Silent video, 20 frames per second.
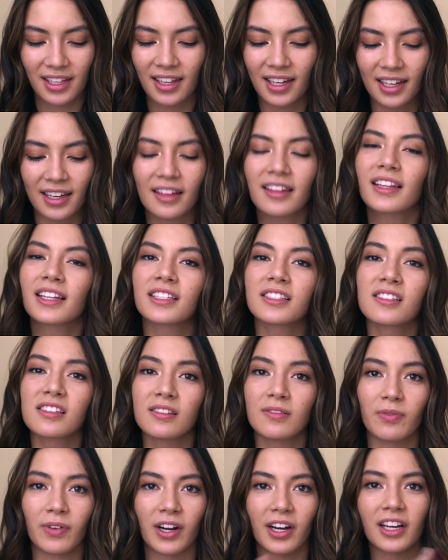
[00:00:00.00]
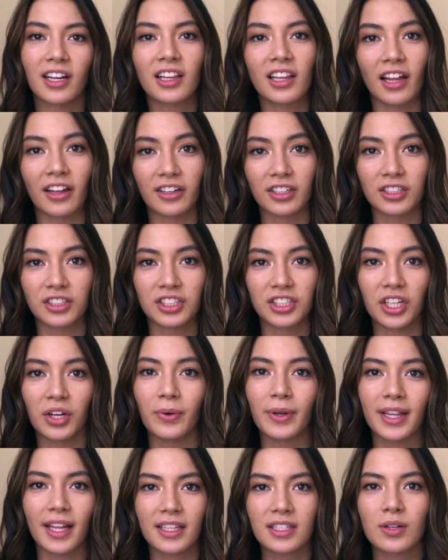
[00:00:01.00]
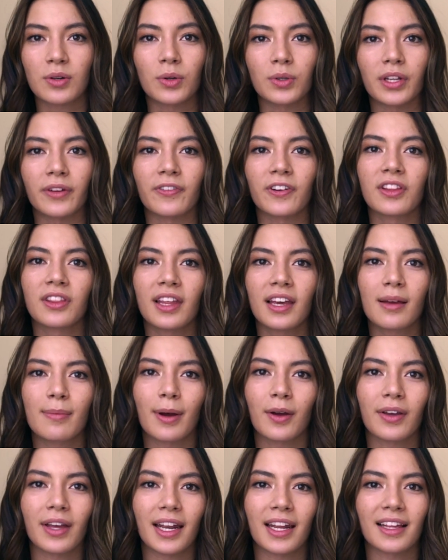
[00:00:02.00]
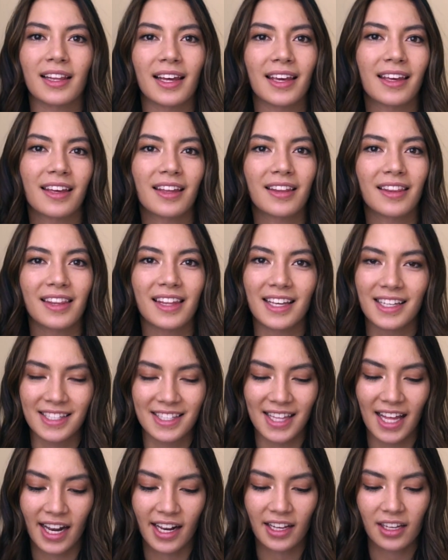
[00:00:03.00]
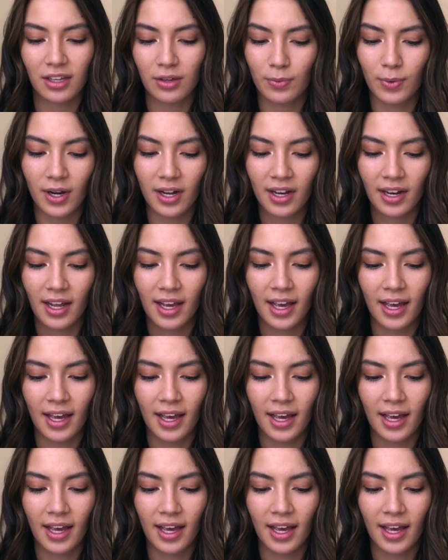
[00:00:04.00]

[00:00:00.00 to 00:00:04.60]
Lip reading: Like this is very cluttered too, and that's a whole different thing about getting like the aesthetic you want.